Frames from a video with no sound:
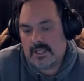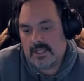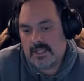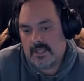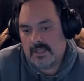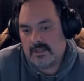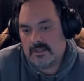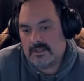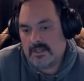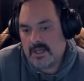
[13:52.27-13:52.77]

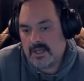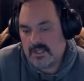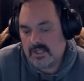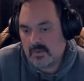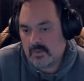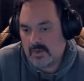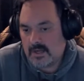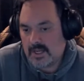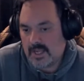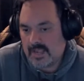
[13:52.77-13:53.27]
And uh,
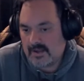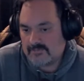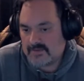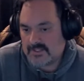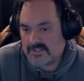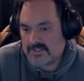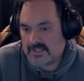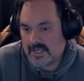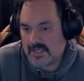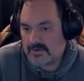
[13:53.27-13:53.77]
you want to have a
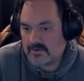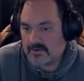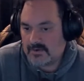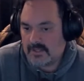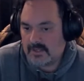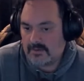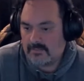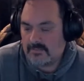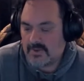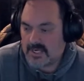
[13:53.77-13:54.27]
standard
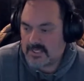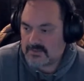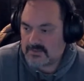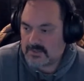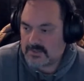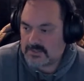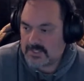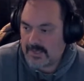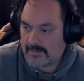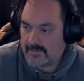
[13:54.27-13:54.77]
and a
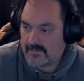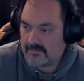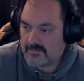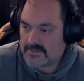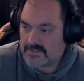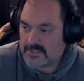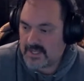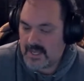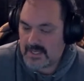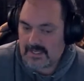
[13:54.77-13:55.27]
metric type of a
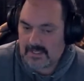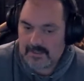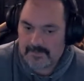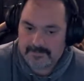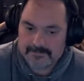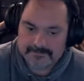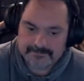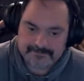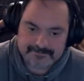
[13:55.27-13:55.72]
socket.